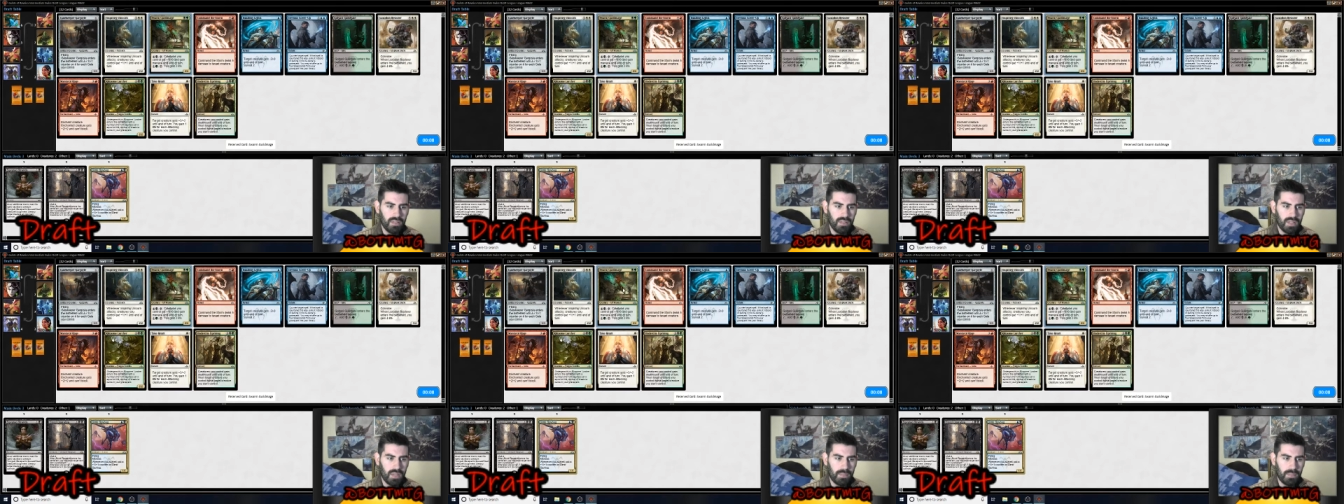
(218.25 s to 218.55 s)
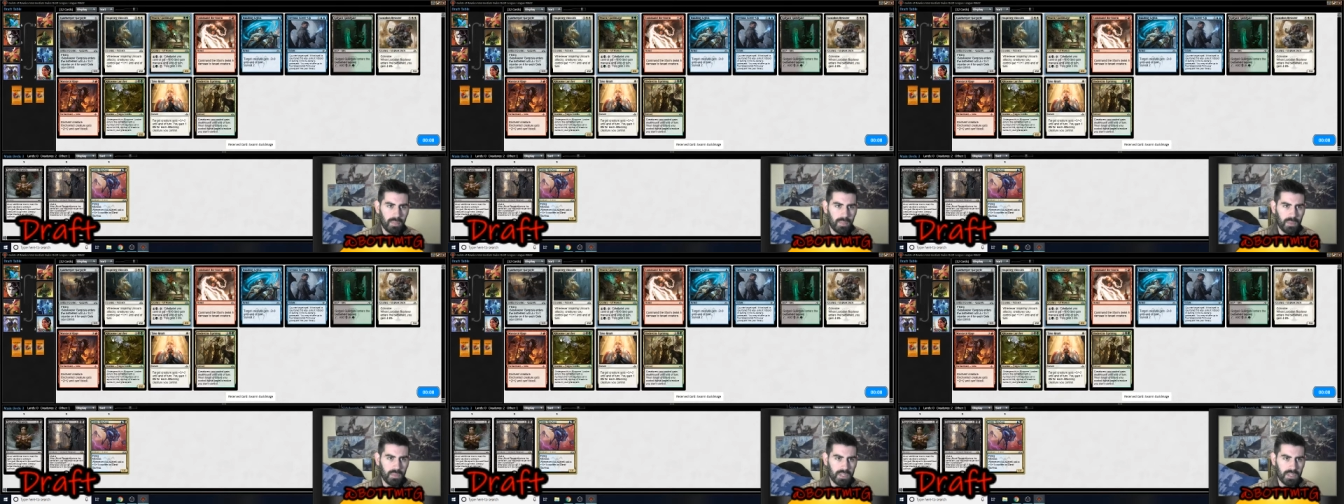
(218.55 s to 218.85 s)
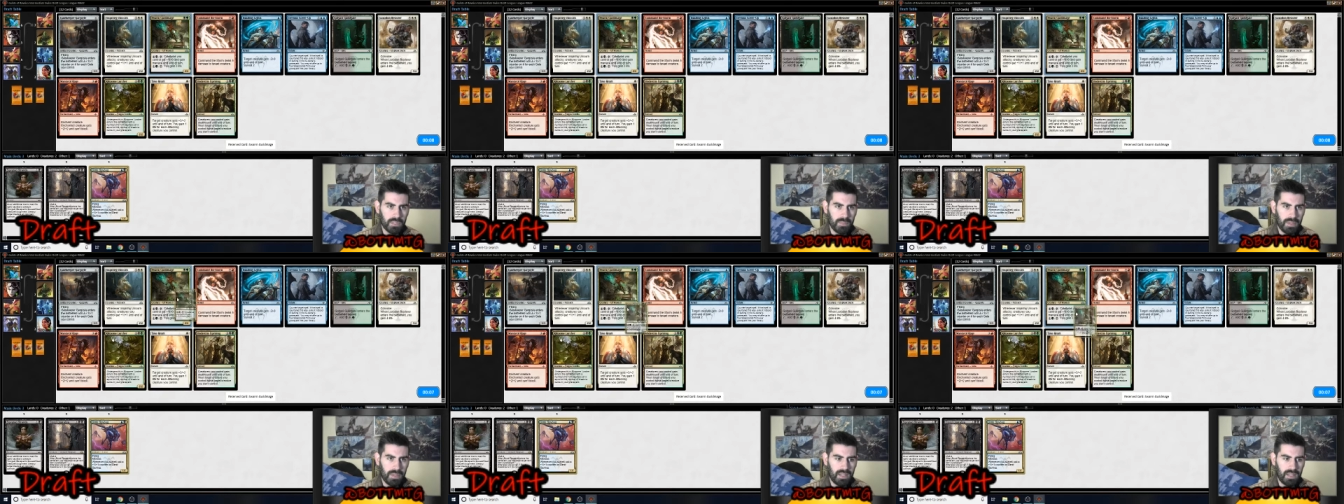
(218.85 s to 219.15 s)
I probably want to
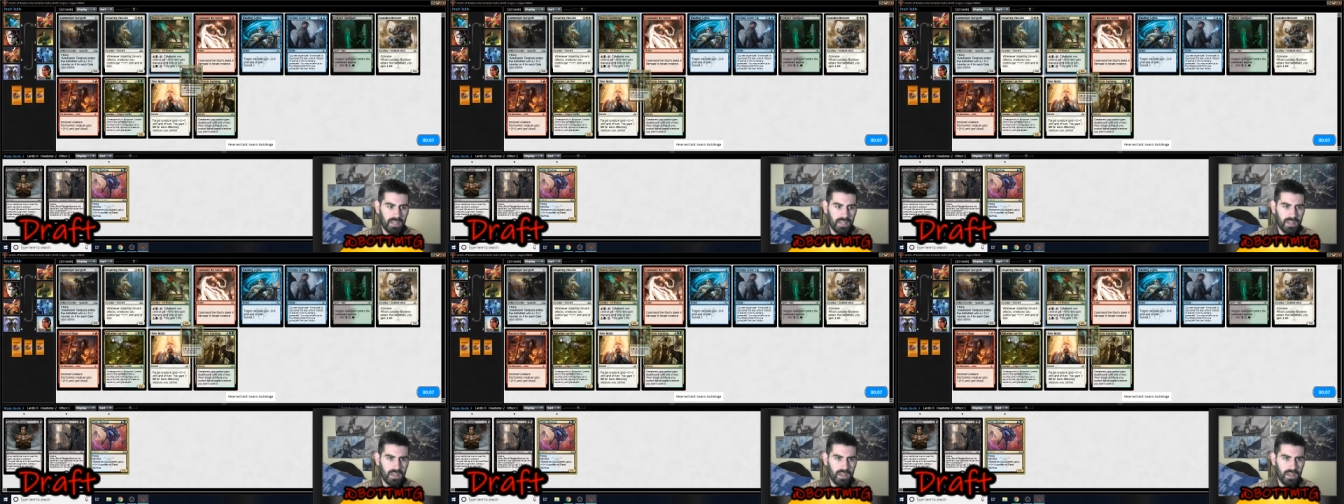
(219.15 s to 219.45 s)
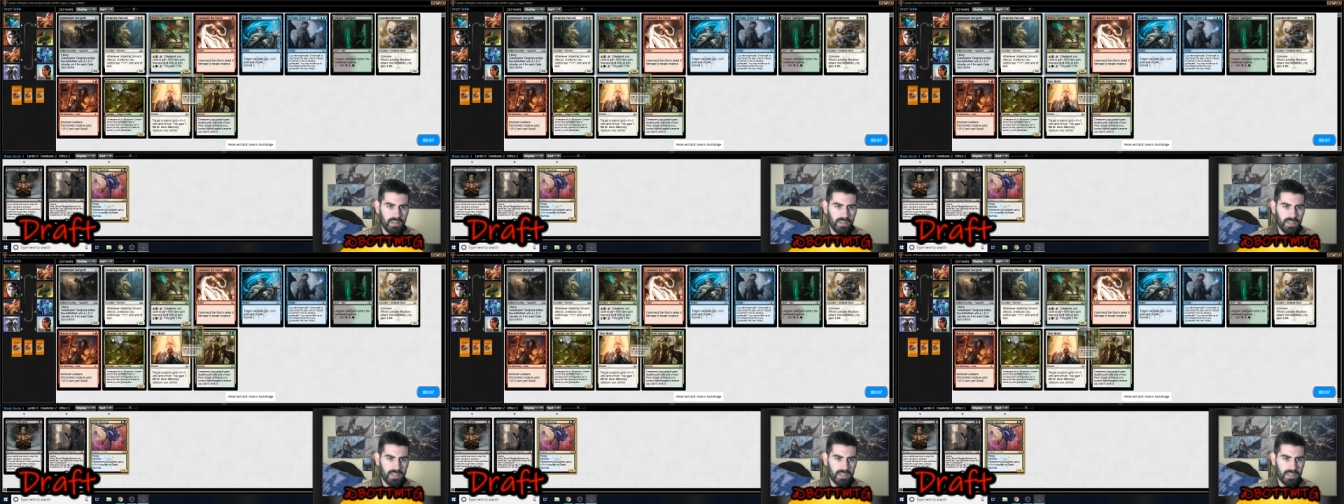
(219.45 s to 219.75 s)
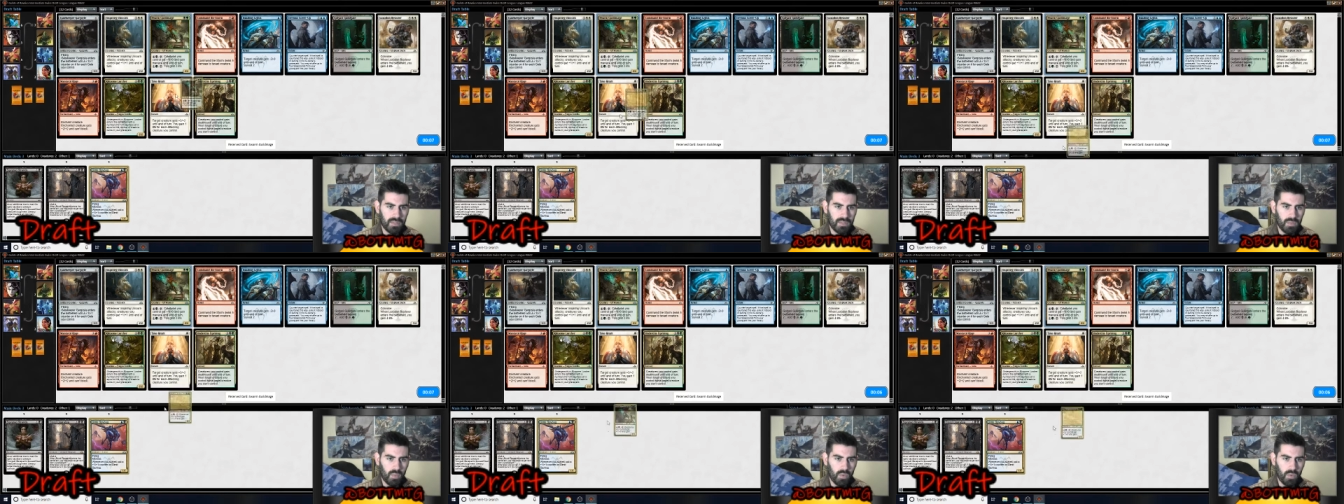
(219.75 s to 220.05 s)
speculate on the
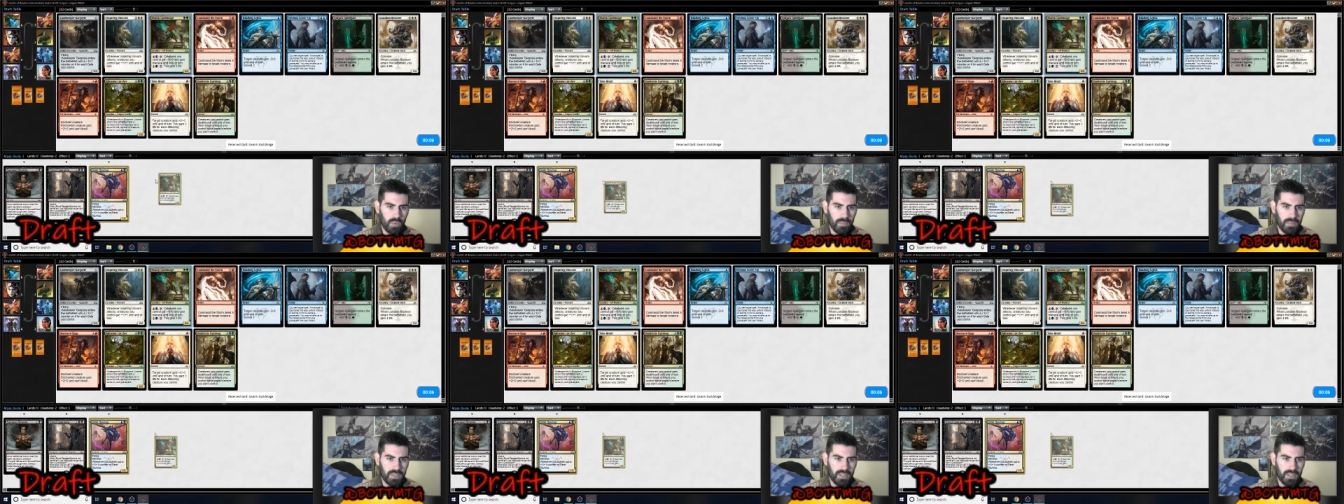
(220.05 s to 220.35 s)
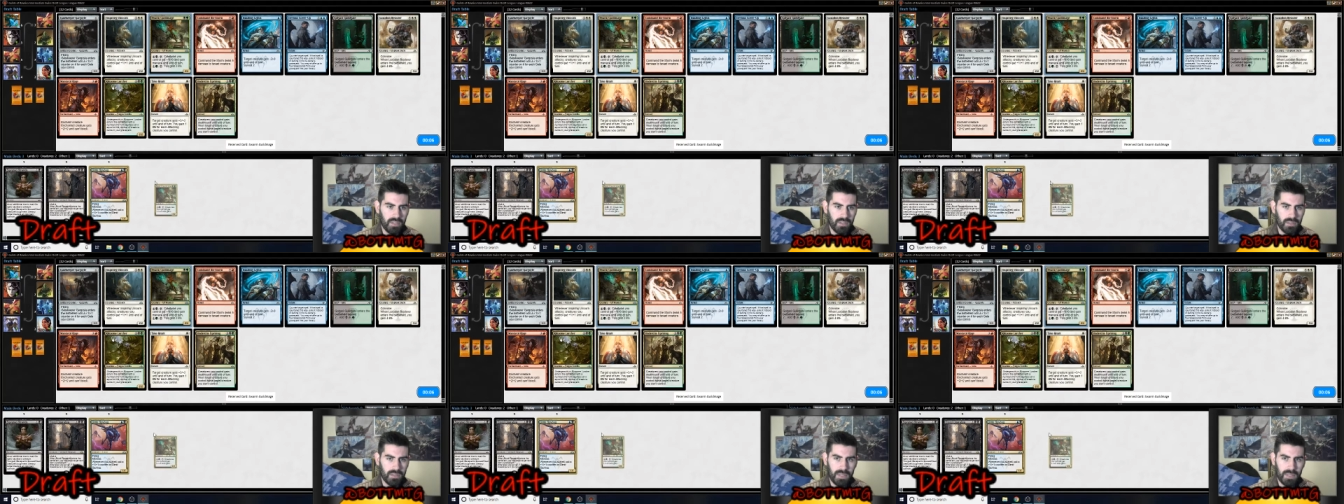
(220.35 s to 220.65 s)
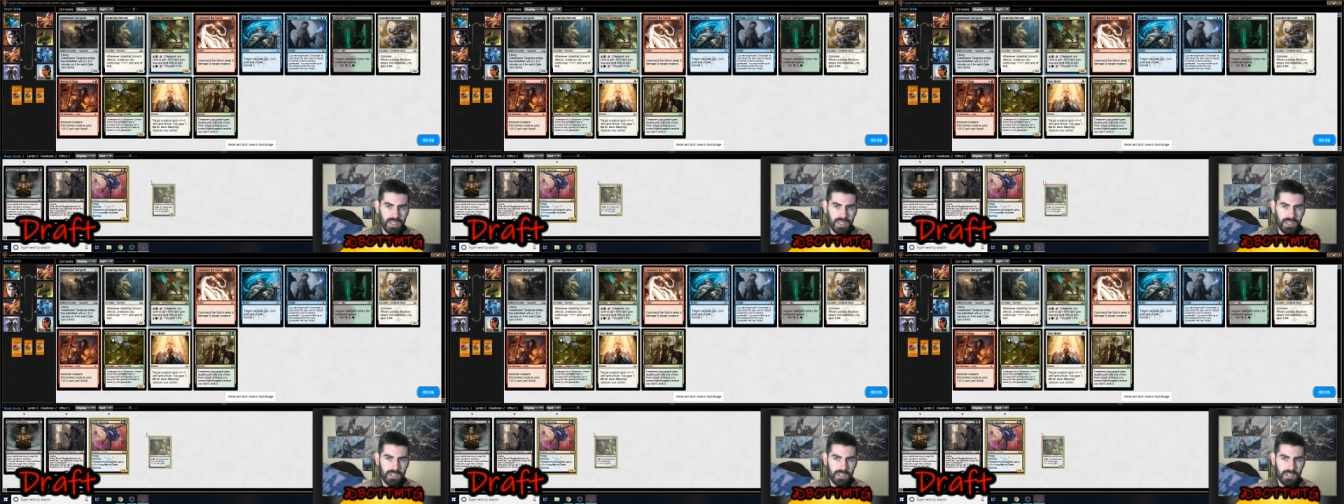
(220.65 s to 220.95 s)
Swarm
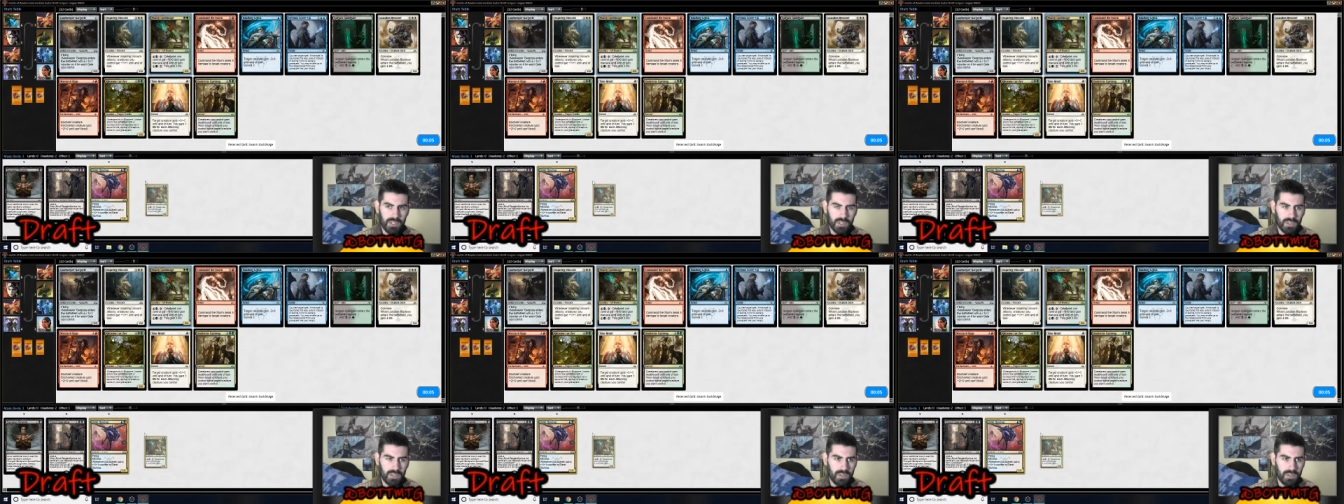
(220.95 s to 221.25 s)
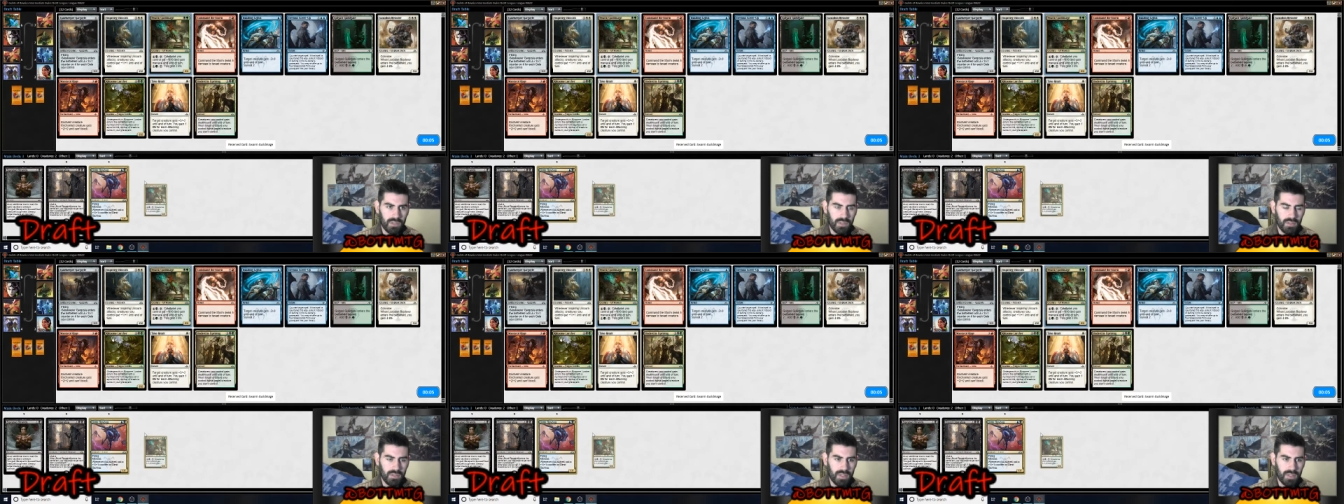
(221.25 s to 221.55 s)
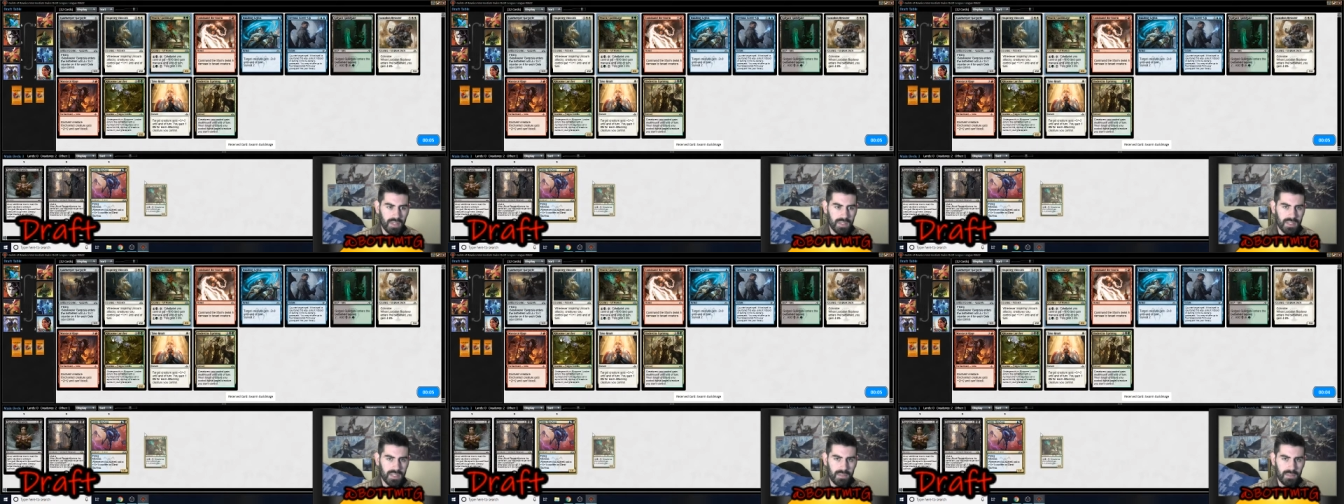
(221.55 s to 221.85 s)
Guildmage.
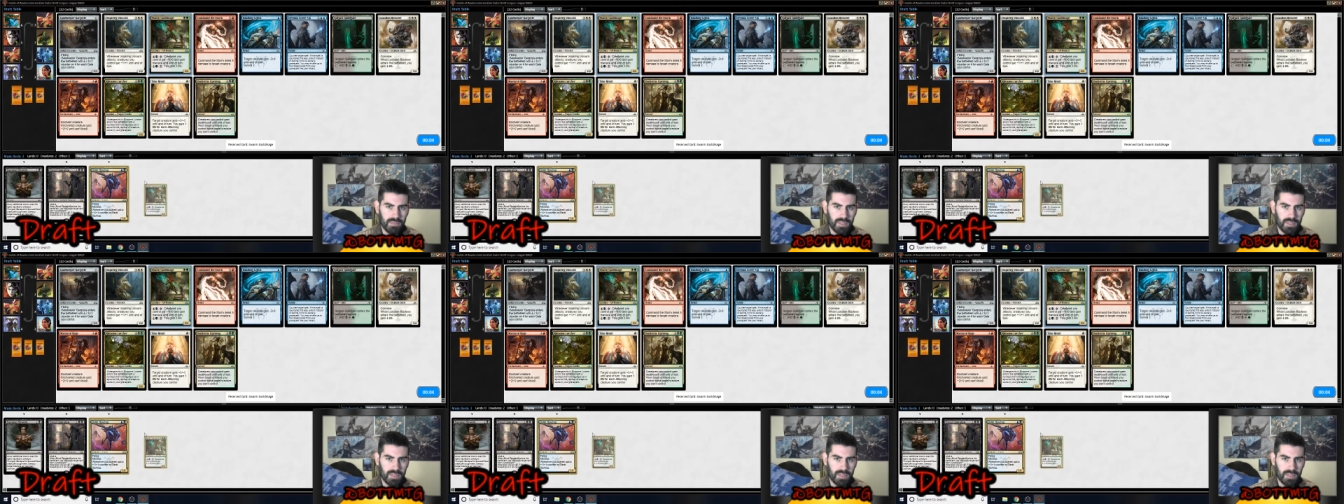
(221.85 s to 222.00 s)
It seems like a